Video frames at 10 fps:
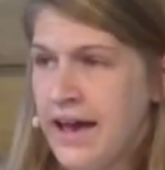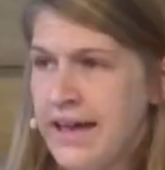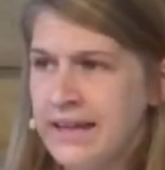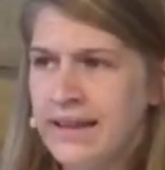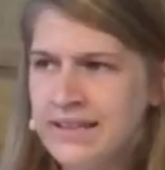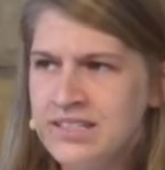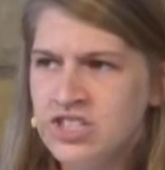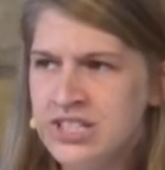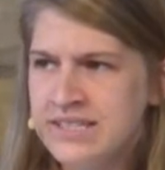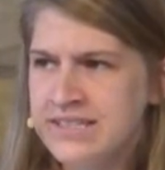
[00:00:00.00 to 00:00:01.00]
And it led to
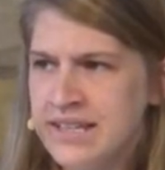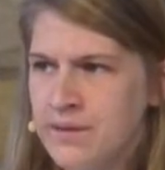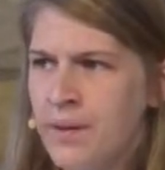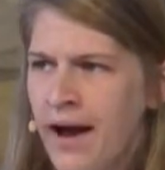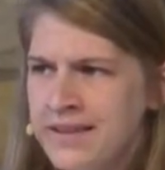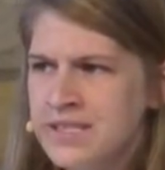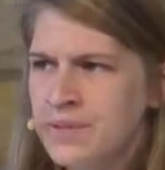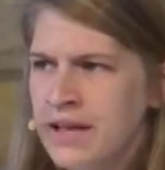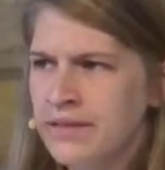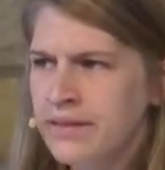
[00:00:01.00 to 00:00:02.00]
Jesus getting
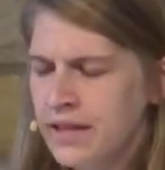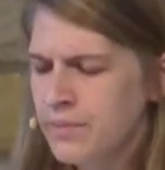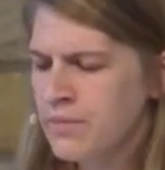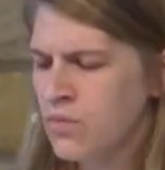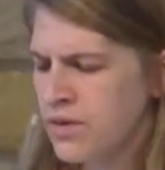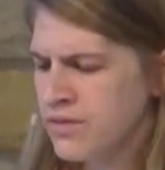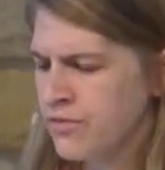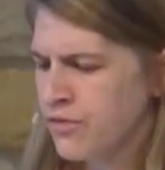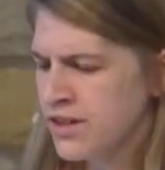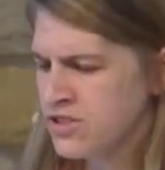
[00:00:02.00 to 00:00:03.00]
possibly a little bit more than
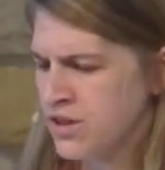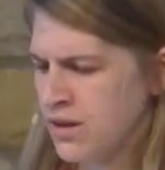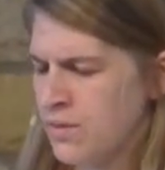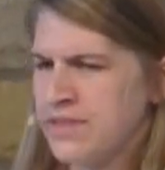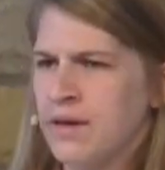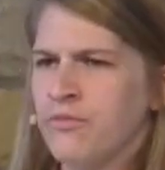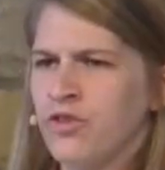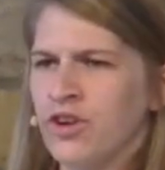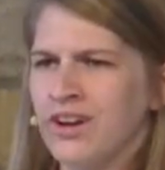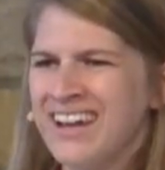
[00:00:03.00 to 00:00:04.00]
frustrated with them
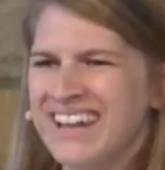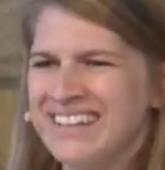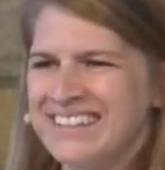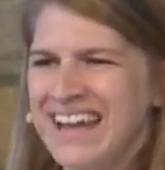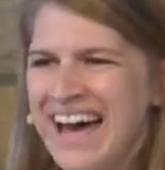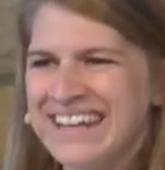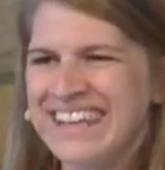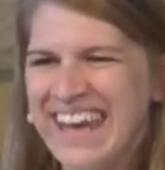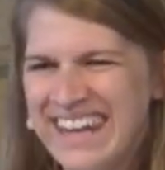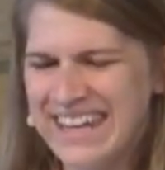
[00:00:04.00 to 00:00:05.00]
for
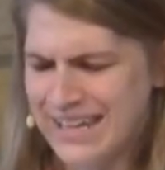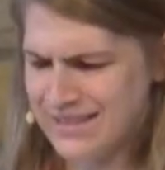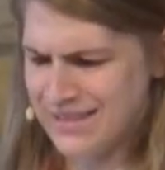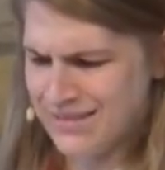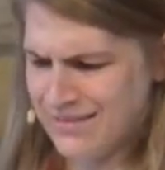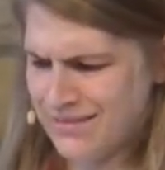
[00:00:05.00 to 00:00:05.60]
not getting it.